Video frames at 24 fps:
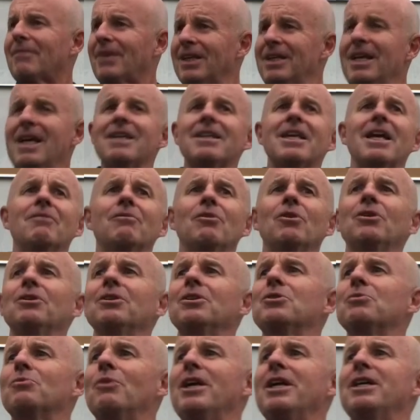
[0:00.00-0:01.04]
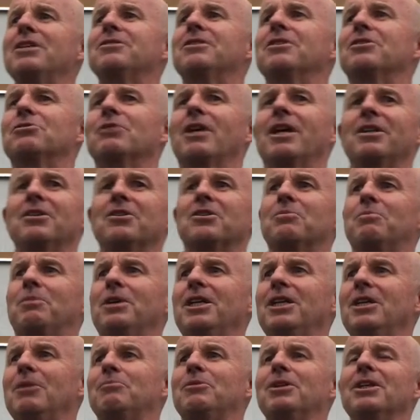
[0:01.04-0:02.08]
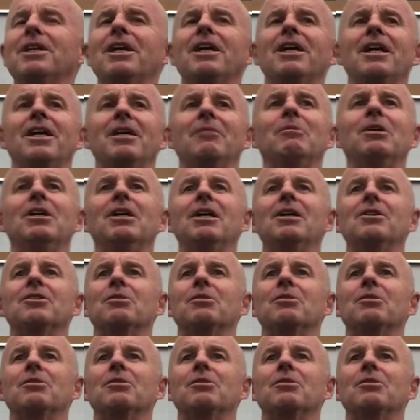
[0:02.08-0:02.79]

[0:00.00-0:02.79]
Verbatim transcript: Yeah, they have all these ways to try to speed up the game